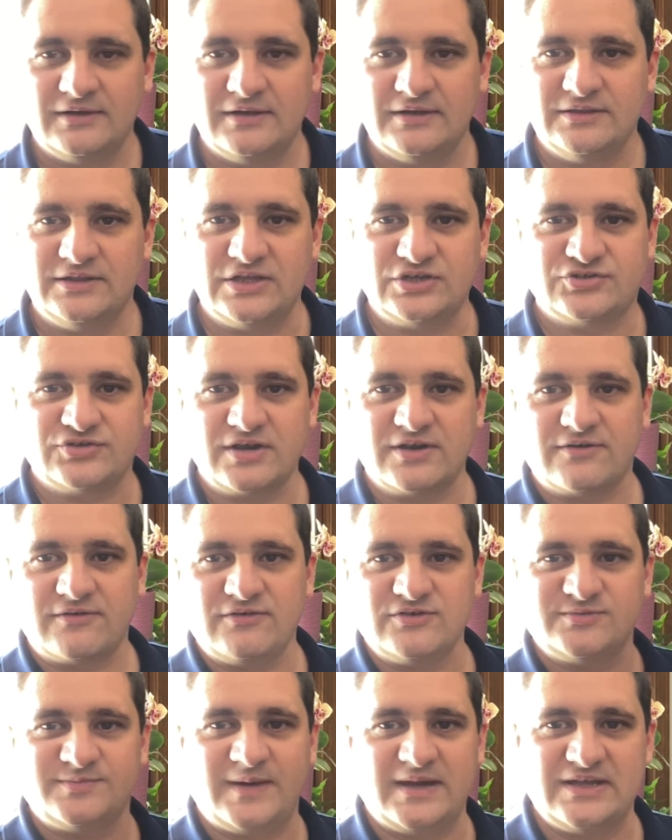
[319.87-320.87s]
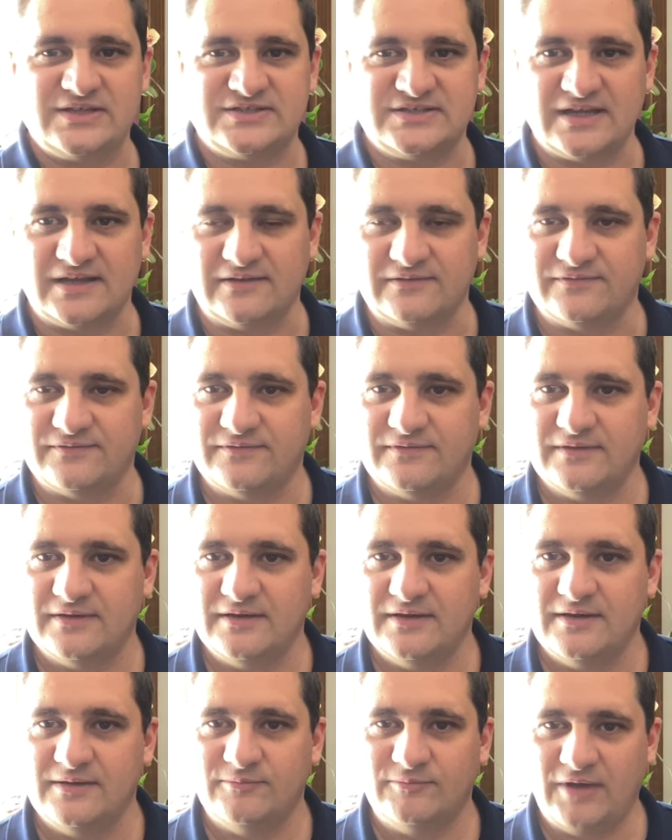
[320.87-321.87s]
The tree grows by itself.
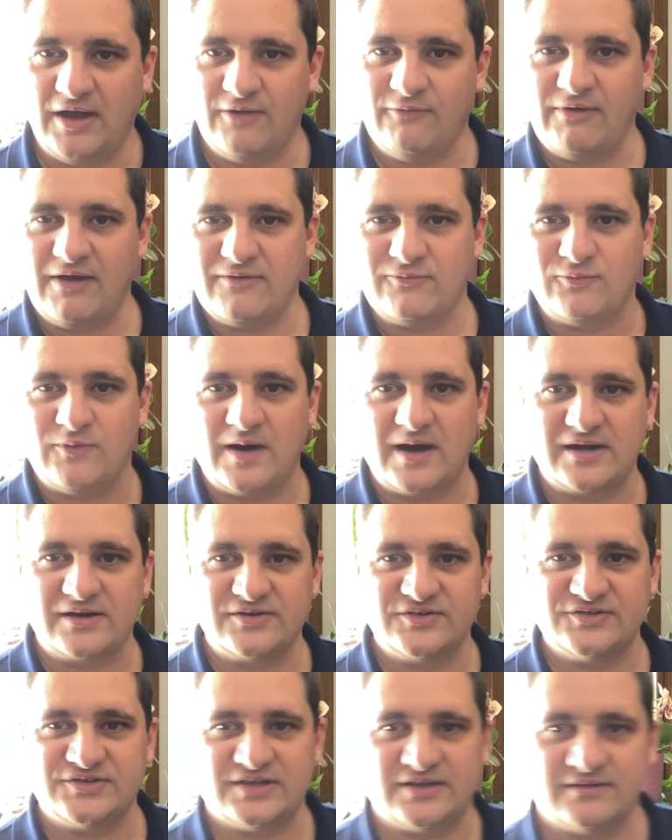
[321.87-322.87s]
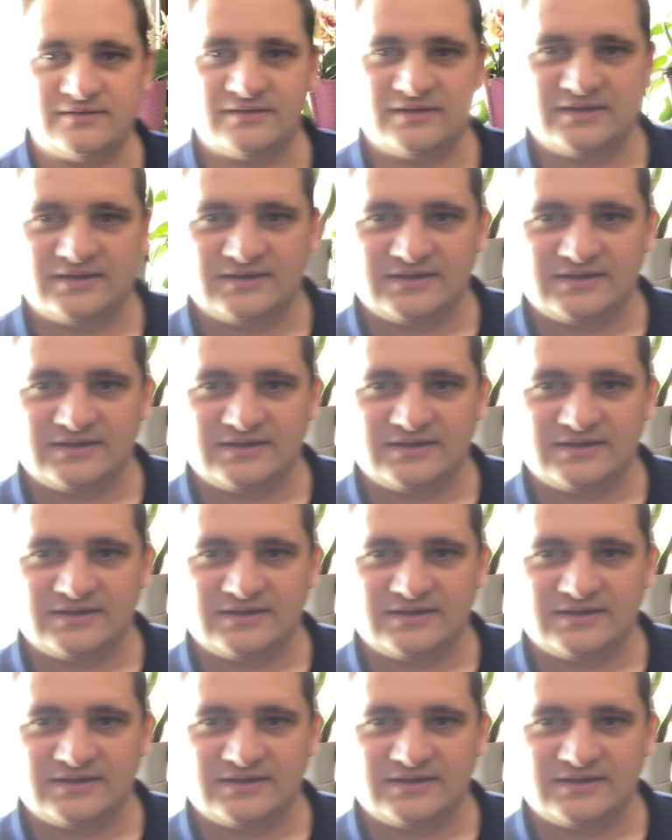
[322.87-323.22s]
My wife waters it.